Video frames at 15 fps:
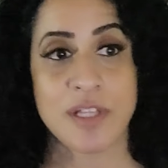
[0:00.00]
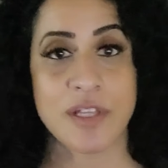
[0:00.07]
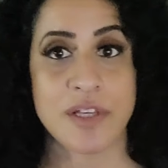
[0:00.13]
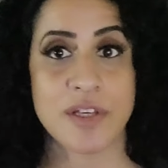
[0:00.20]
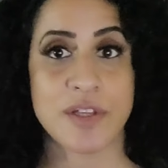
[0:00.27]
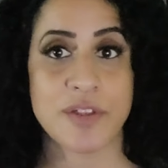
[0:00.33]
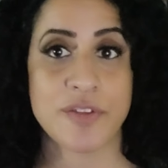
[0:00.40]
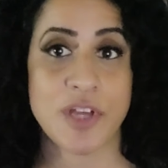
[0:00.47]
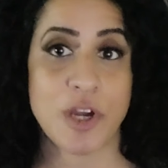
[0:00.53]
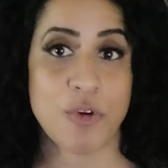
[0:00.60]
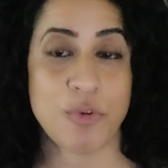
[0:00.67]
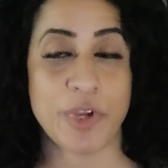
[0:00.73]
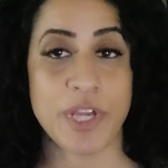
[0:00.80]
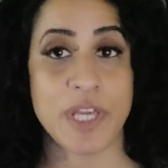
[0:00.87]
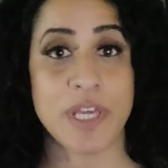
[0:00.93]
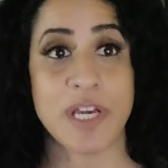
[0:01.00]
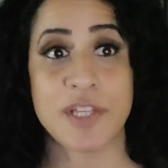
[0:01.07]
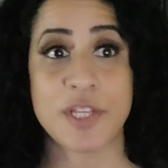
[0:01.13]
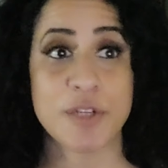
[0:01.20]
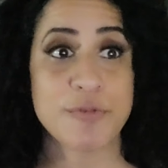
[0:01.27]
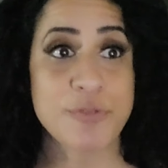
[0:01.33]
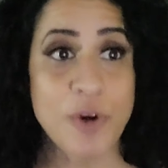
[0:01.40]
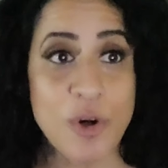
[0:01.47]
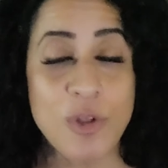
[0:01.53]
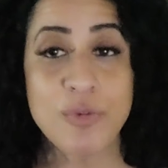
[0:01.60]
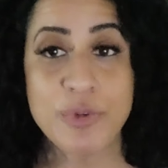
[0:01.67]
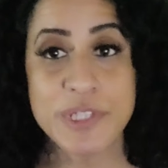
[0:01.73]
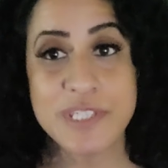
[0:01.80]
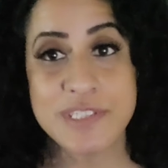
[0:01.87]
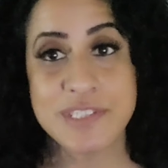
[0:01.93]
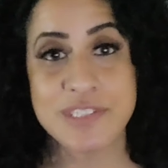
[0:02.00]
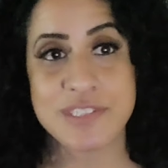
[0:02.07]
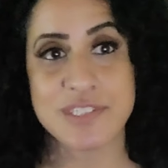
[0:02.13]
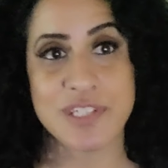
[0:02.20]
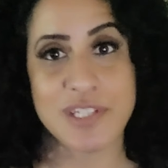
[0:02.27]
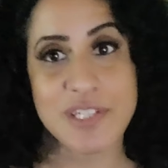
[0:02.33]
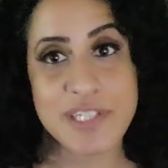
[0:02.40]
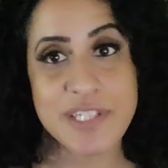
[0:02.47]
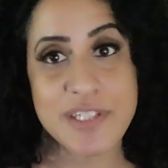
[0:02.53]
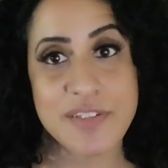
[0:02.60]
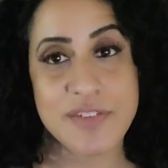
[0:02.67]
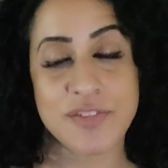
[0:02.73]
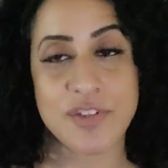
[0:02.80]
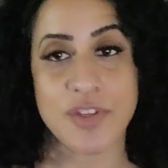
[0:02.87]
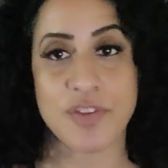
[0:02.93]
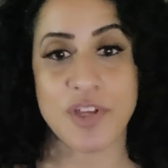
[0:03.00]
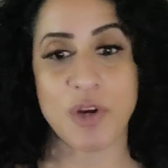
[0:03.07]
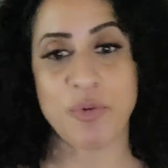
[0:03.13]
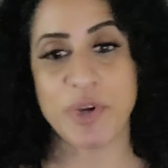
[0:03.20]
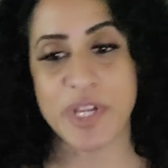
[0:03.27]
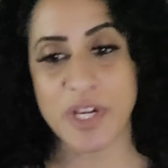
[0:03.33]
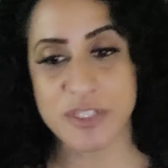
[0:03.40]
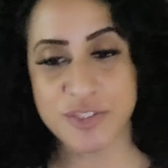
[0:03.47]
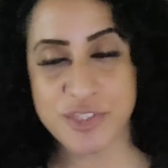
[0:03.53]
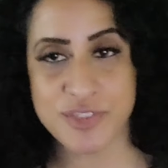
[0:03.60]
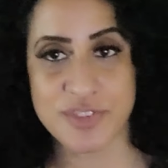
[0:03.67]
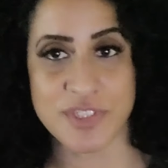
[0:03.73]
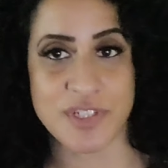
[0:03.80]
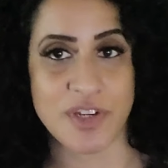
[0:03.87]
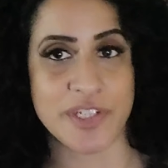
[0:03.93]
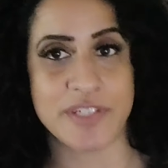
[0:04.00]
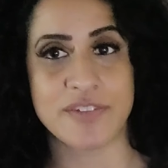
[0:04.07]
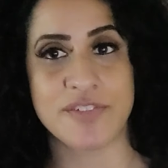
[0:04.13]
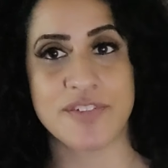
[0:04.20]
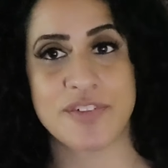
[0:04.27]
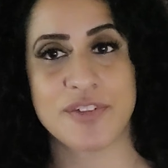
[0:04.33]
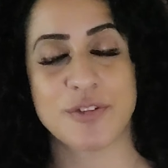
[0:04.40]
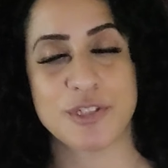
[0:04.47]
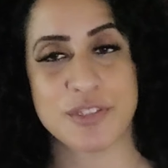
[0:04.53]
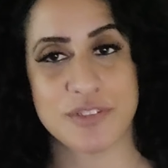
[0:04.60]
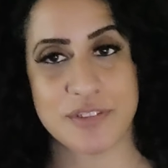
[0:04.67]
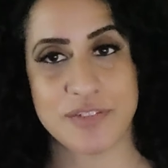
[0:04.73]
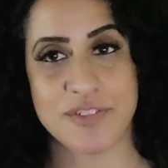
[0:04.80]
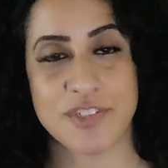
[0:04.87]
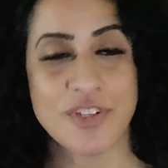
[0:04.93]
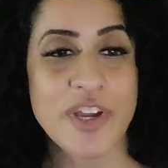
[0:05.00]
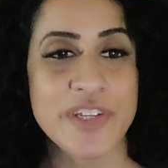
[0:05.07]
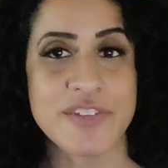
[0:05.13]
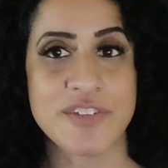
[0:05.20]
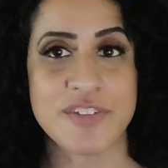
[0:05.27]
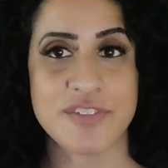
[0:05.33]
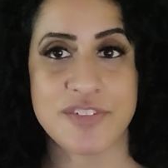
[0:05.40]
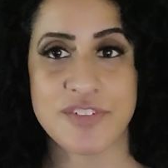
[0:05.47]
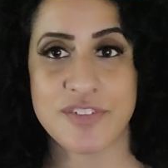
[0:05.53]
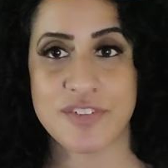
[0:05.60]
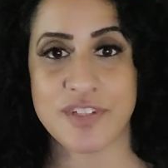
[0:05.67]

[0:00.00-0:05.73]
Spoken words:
that way. And I've always leaned that way. I just denied it.